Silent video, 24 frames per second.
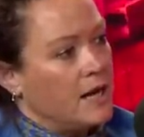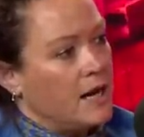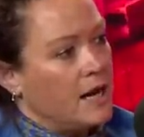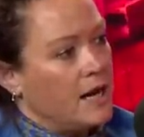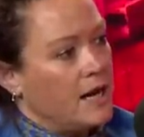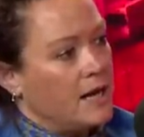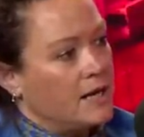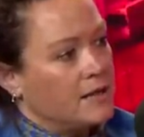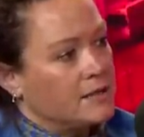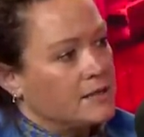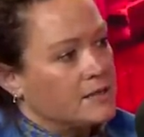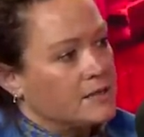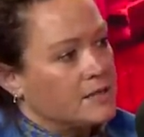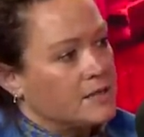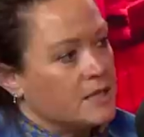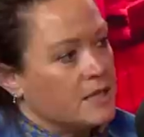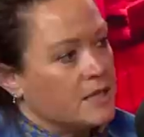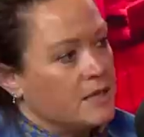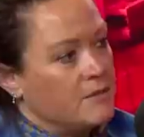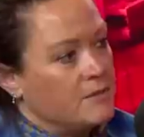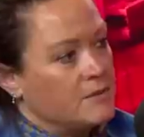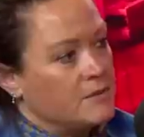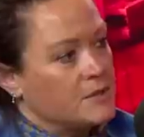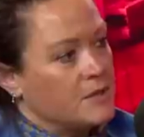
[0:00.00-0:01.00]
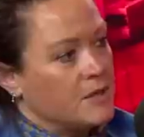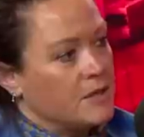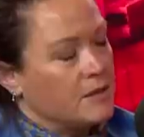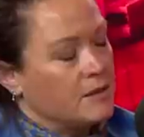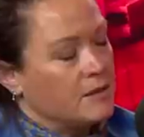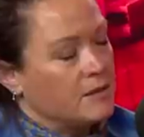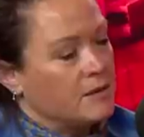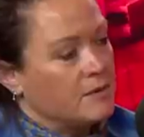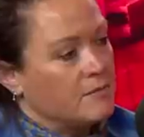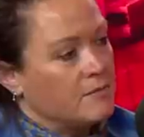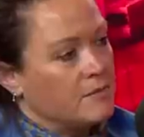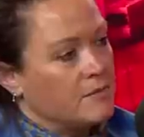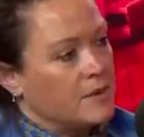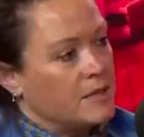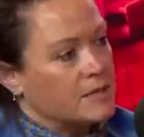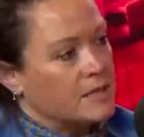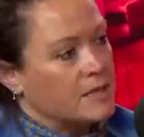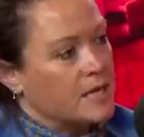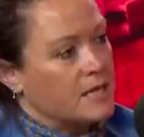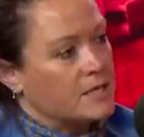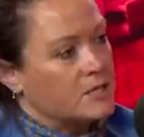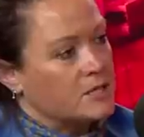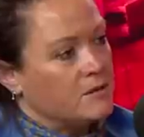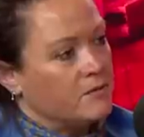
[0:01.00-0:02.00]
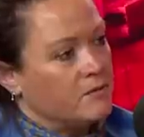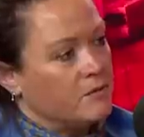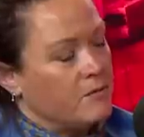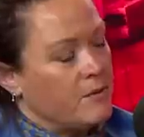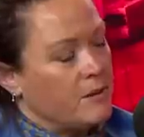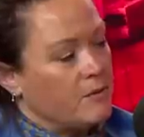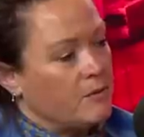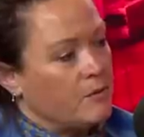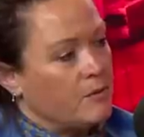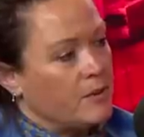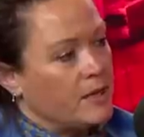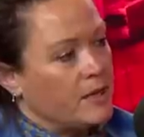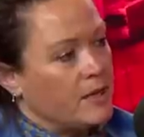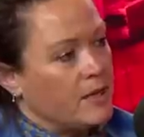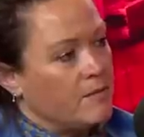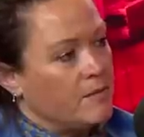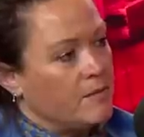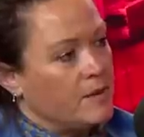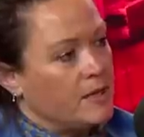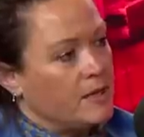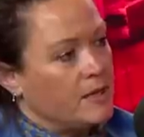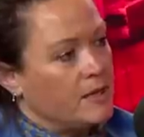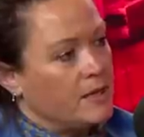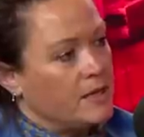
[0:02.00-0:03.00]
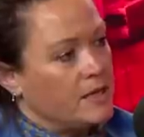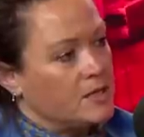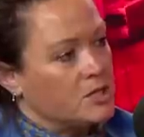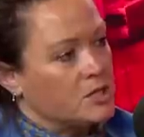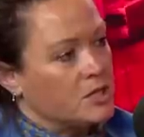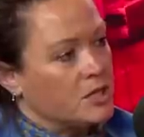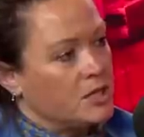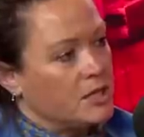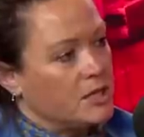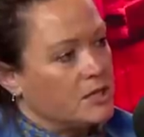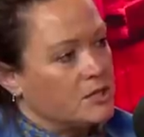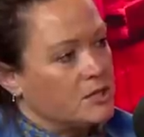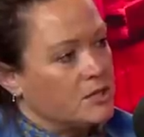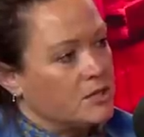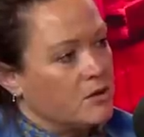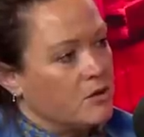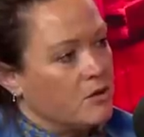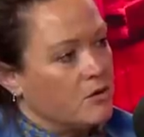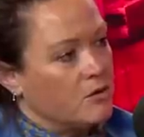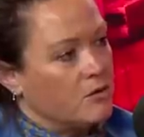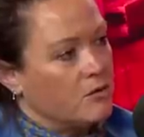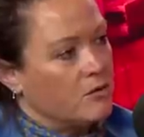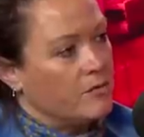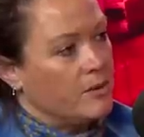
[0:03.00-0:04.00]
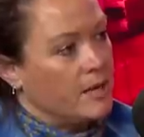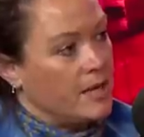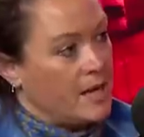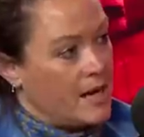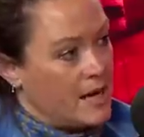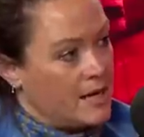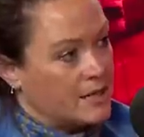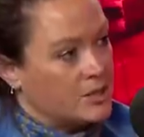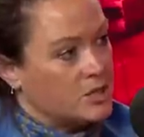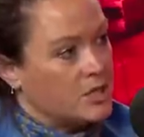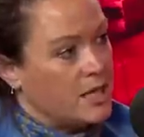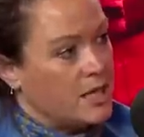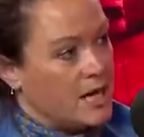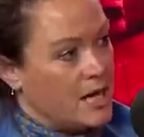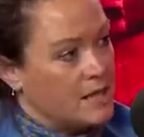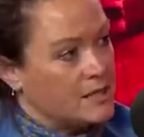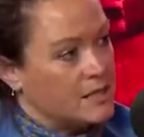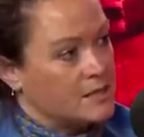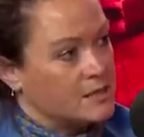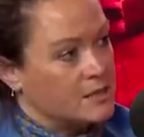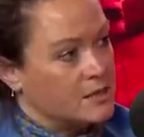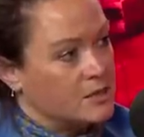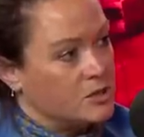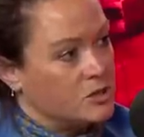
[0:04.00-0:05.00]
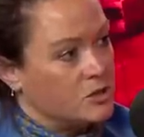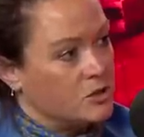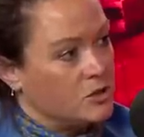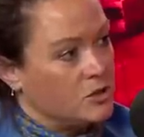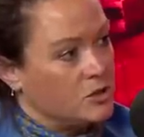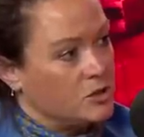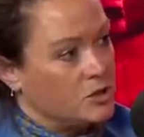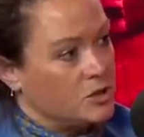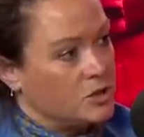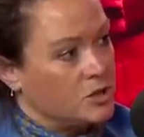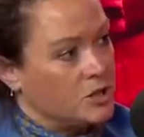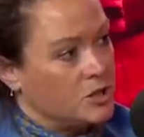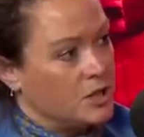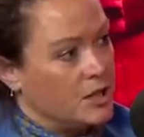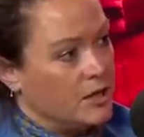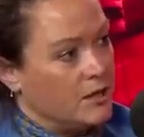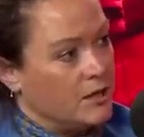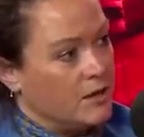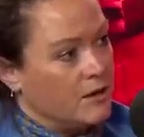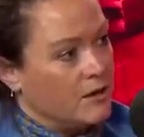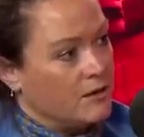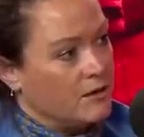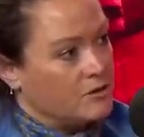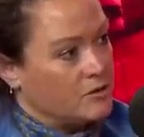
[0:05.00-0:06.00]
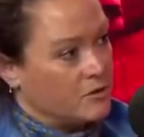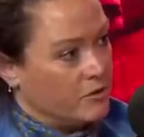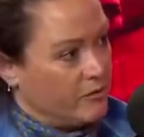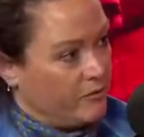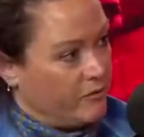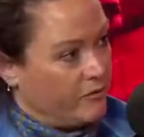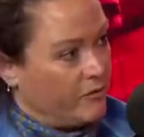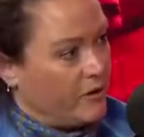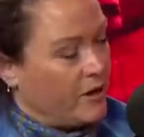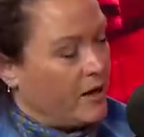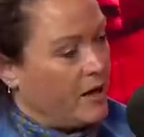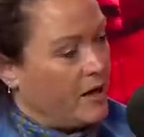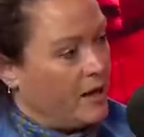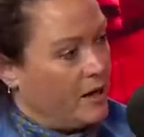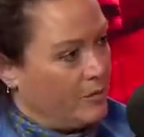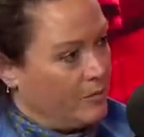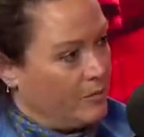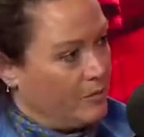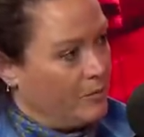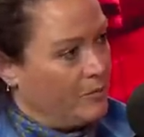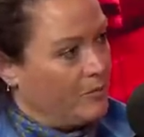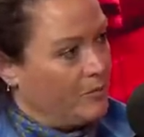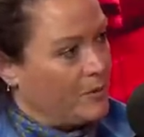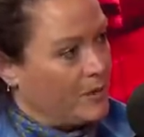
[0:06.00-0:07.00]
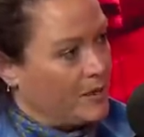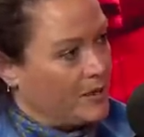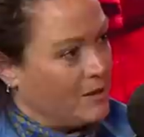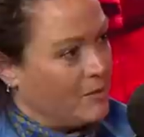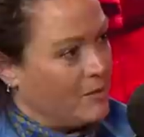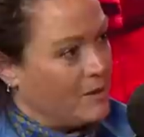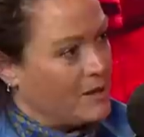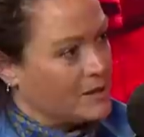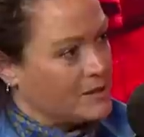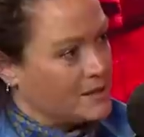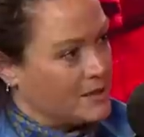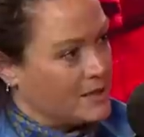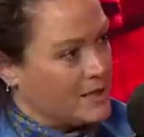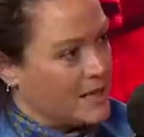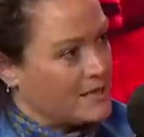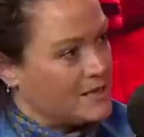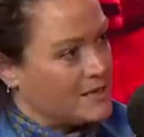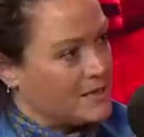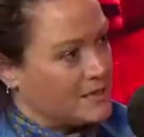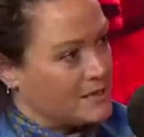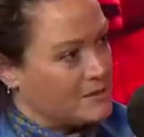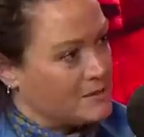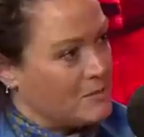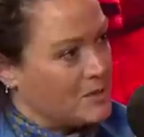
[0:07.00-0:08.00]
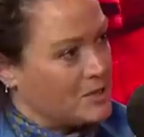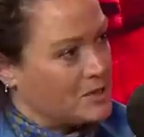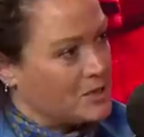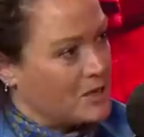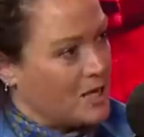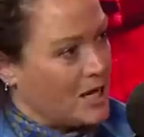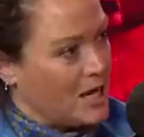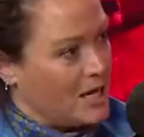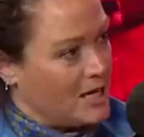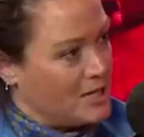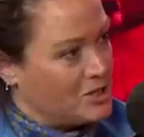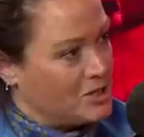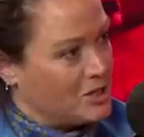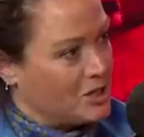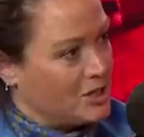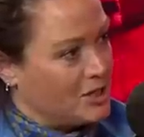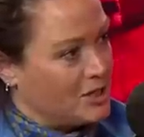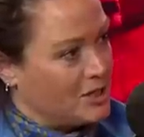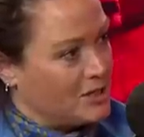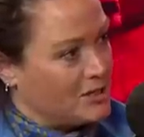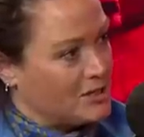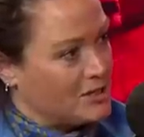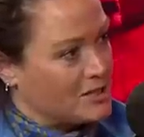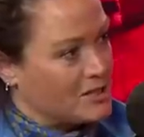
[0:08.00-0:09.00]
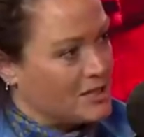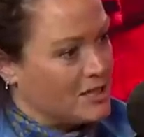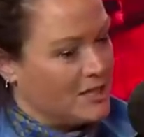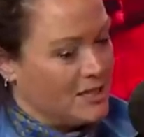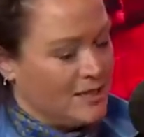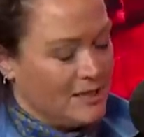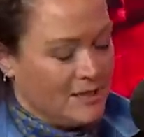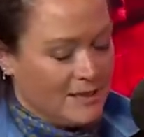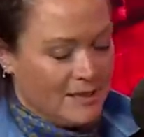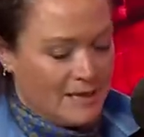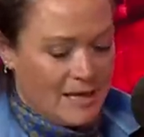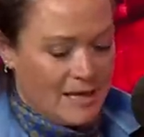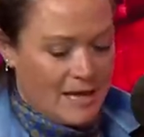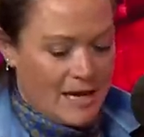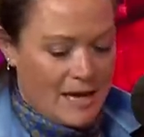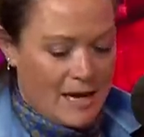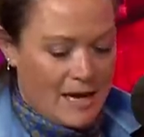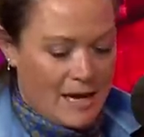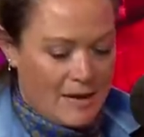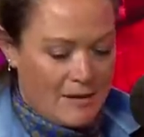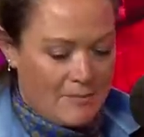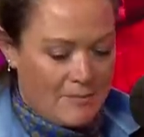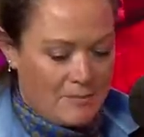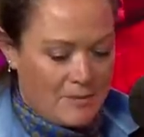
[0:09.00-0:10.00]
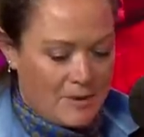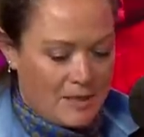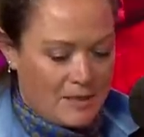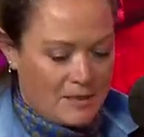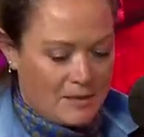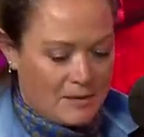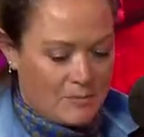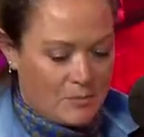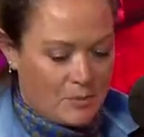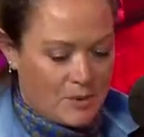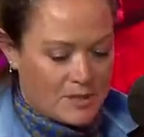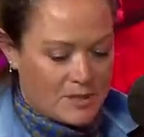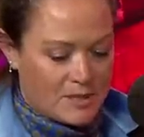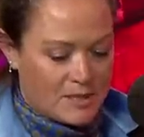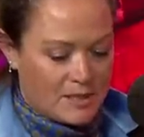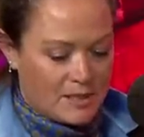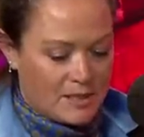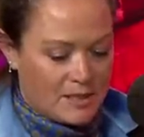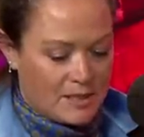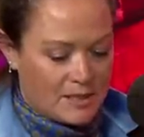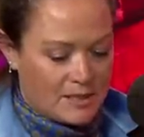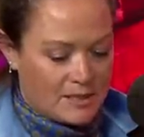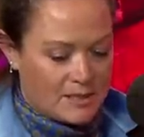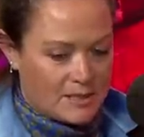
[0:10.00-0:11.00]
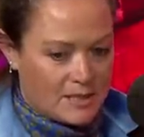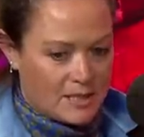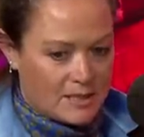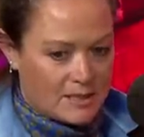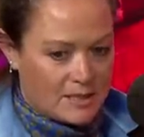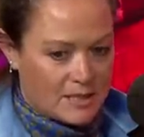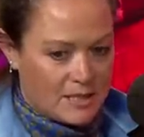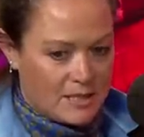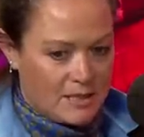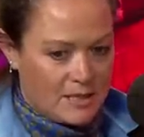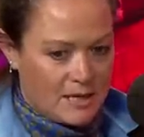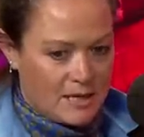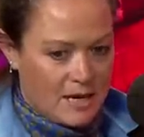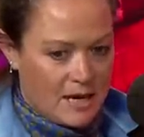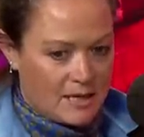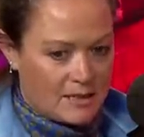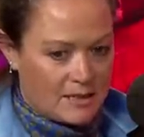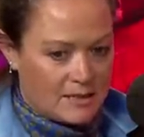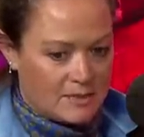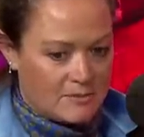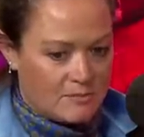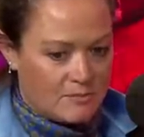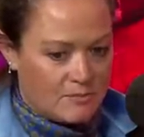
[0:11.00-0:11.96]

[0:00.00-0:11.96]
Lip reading: And he was on medication. If you remember, when he came in initially to the courtroom, he actually asked the judge sort of for help that he wasn't getting his medication and in the prison, and that he had